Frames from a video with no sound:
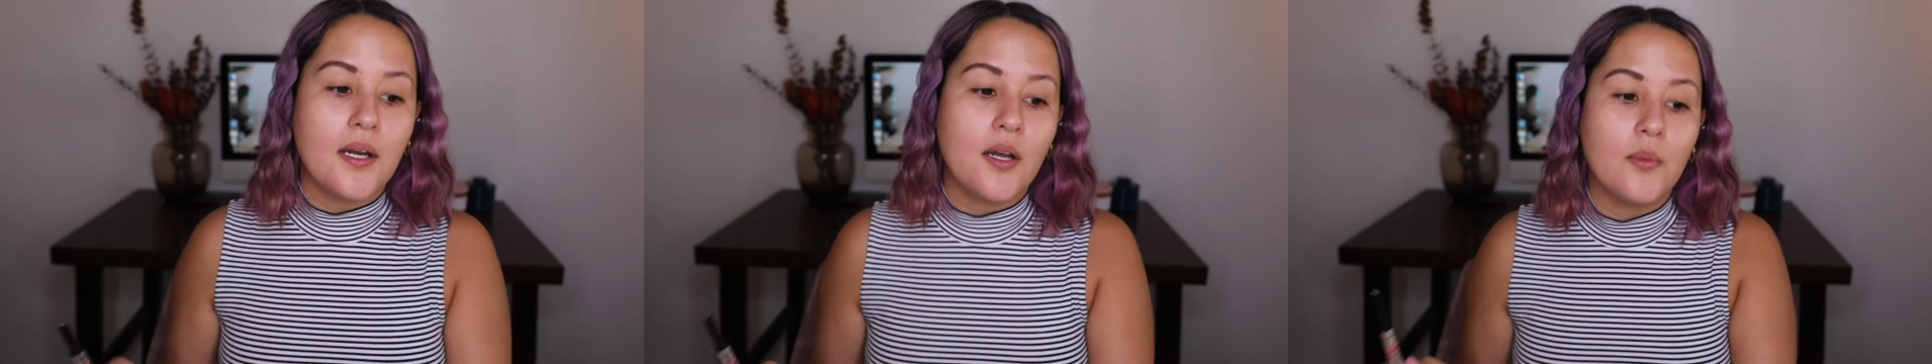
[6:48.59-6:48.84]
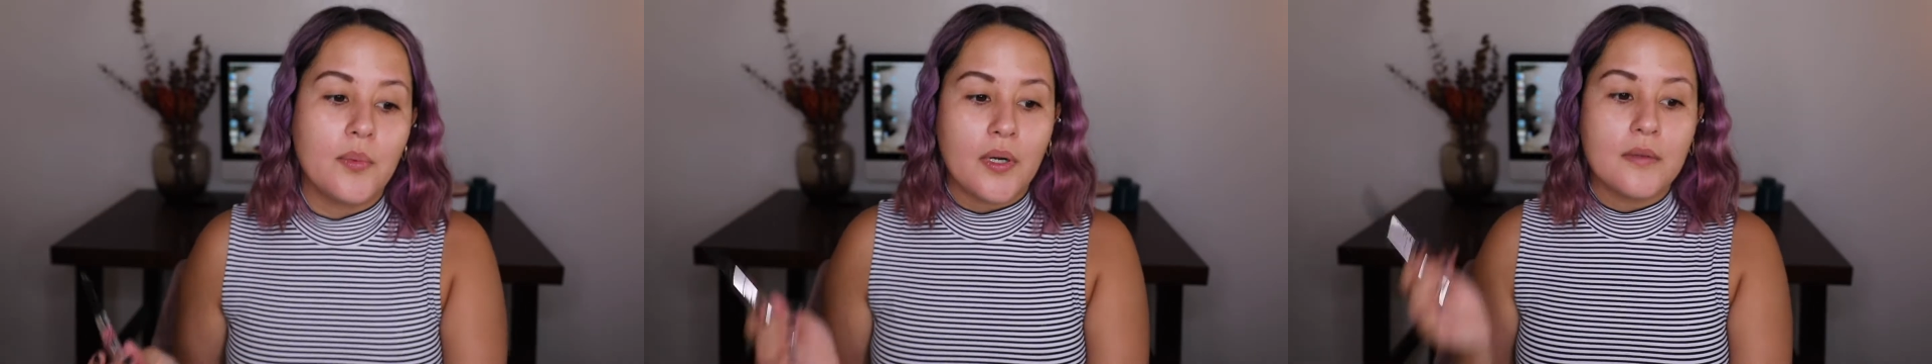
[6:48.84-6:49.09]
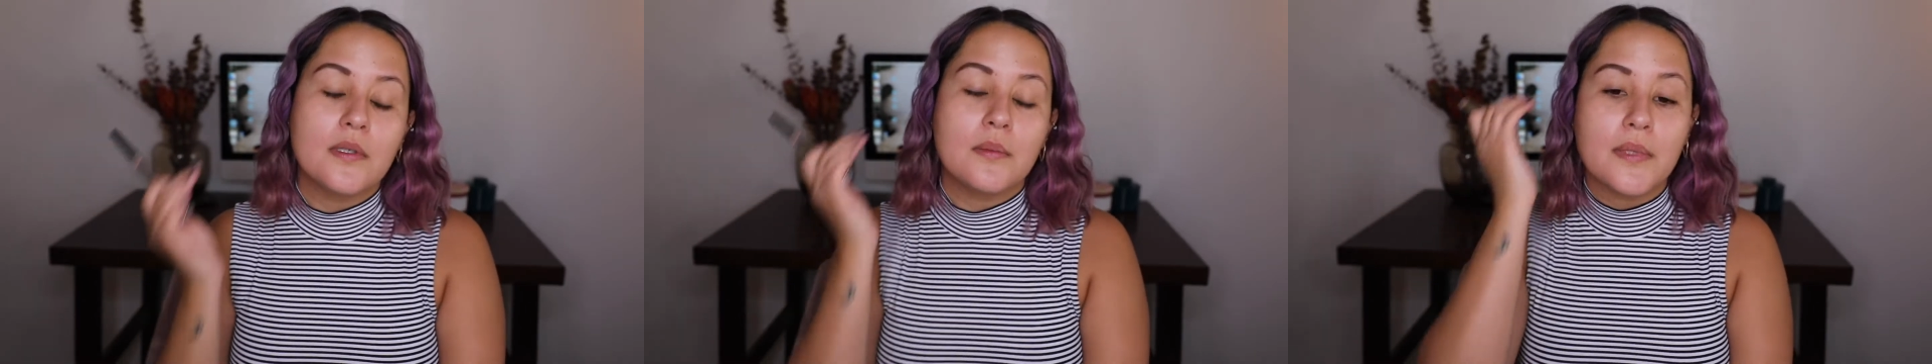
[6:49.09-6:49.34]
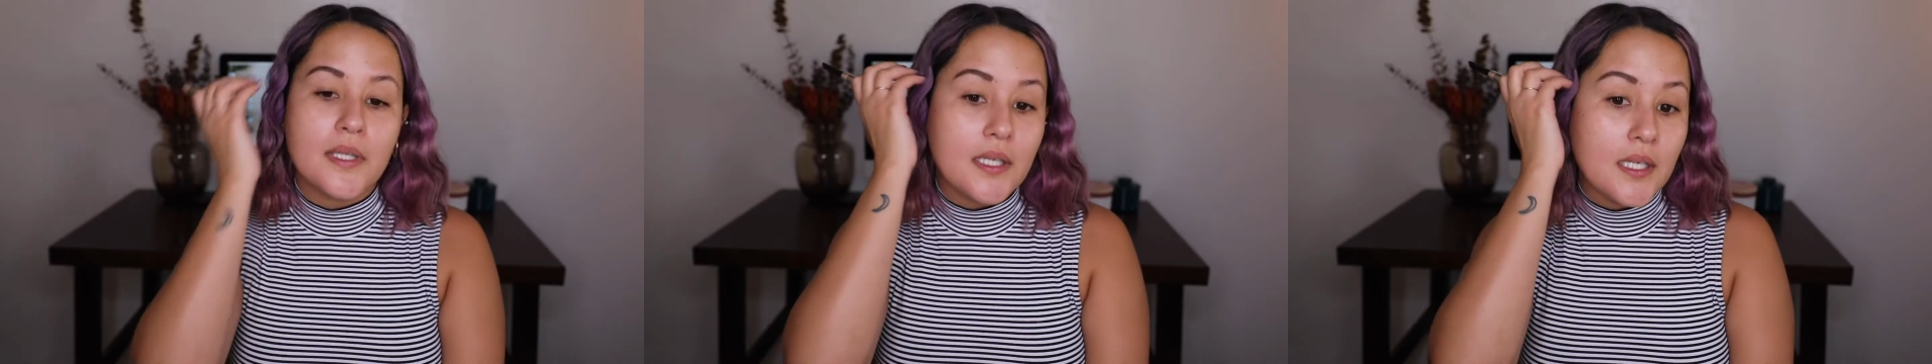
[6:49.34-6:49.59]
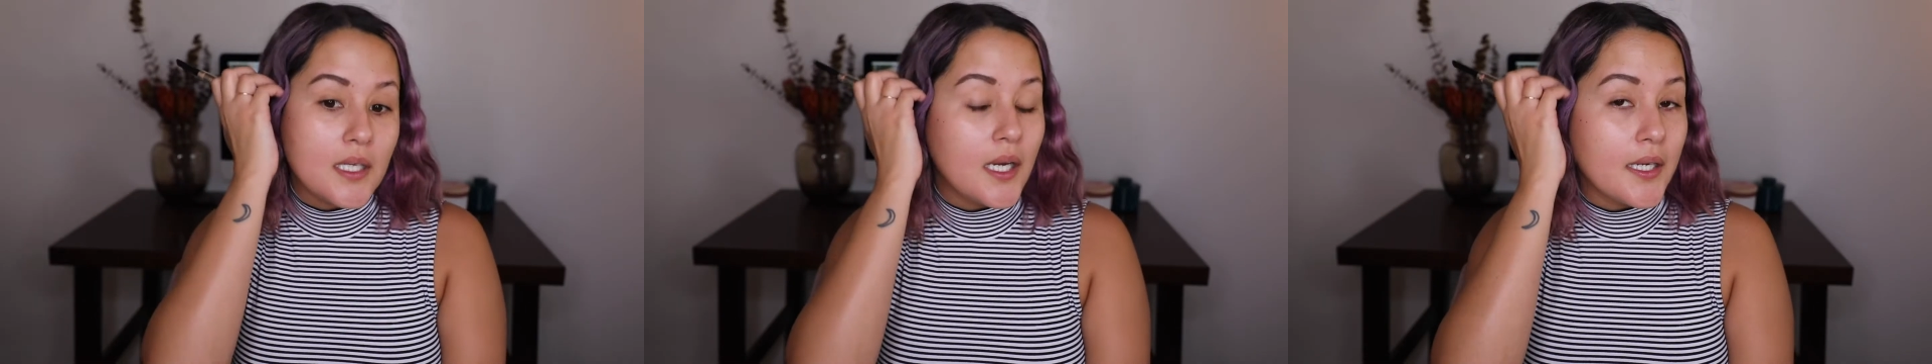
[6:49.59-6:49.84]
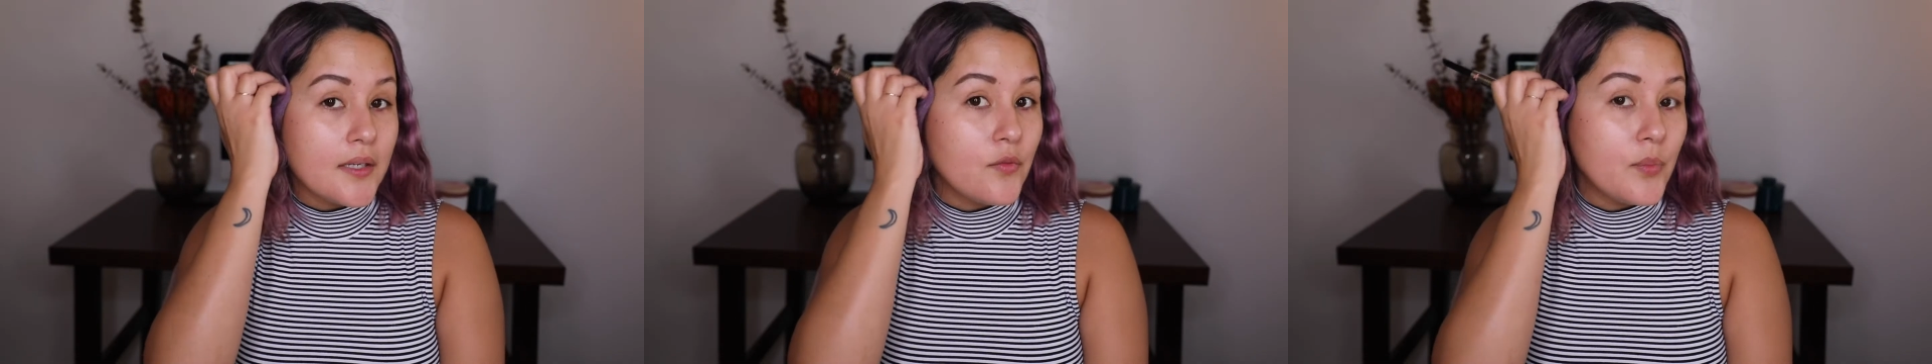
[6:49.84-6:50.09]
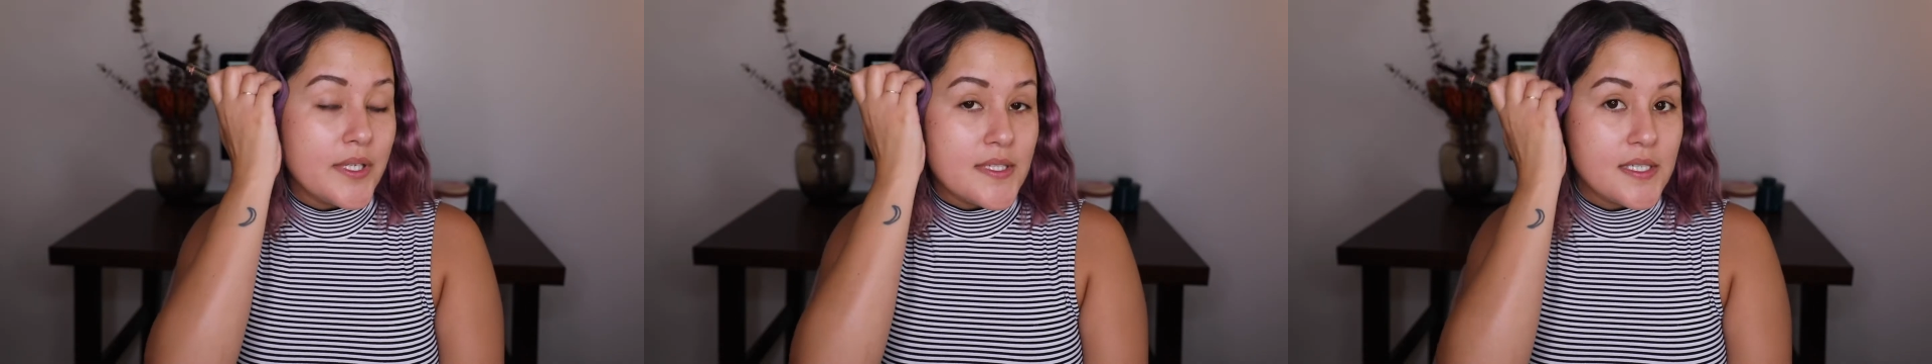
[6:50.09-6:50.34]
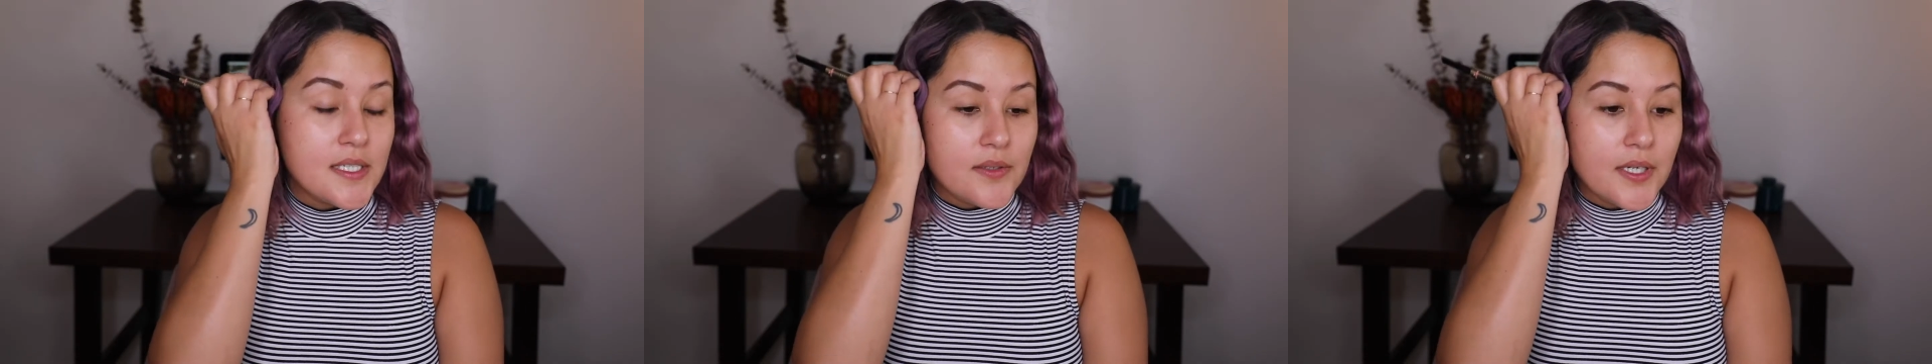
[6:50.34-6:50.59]
I'll probably be kind of
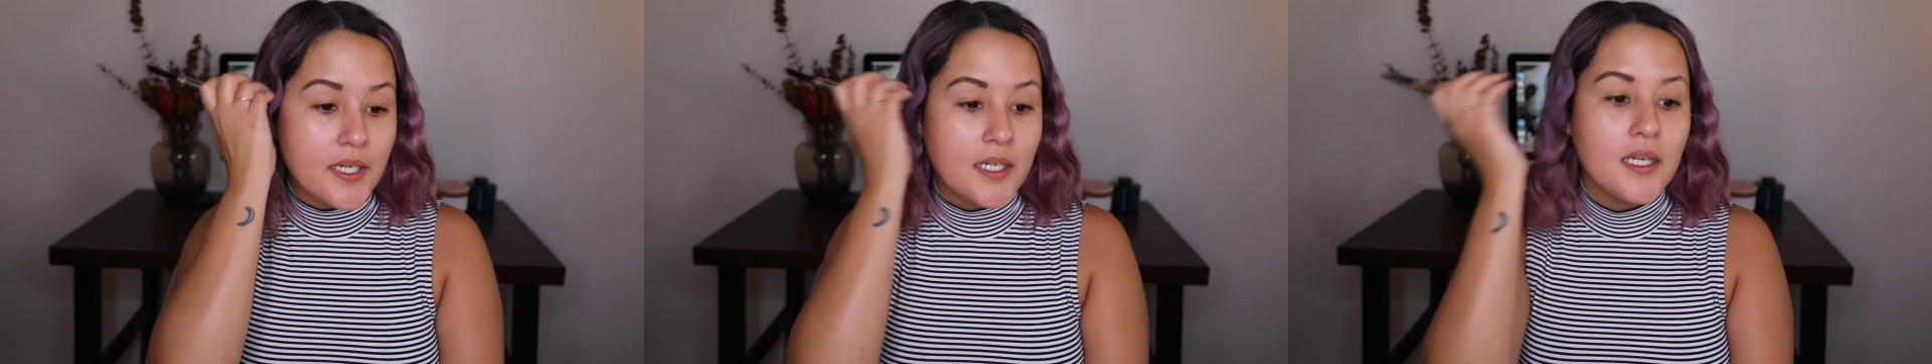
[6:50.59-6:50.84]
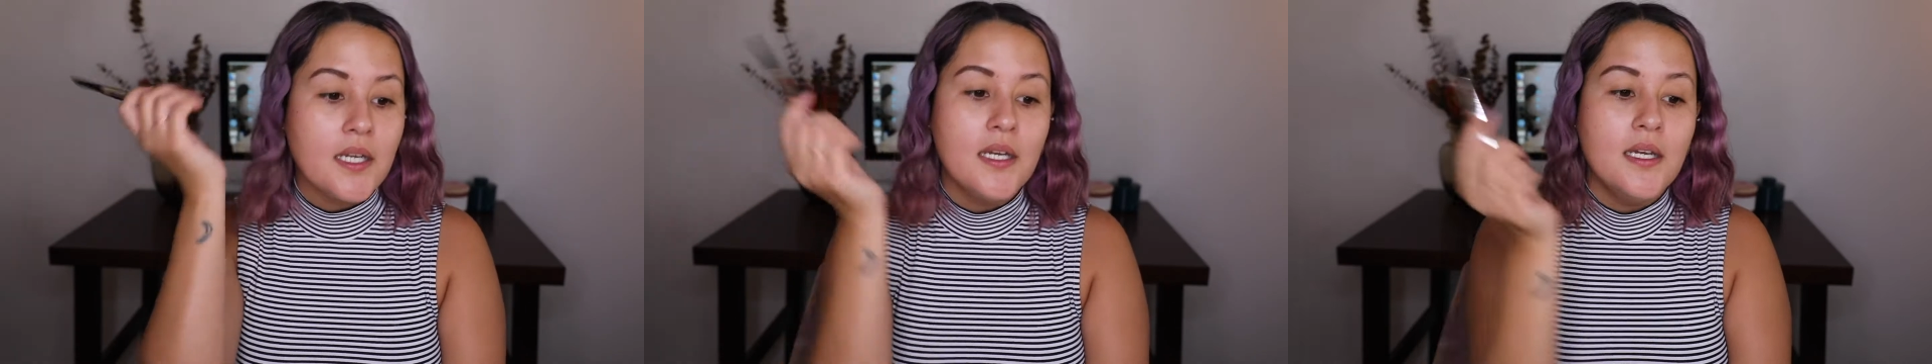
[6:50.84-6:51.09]
busy, right?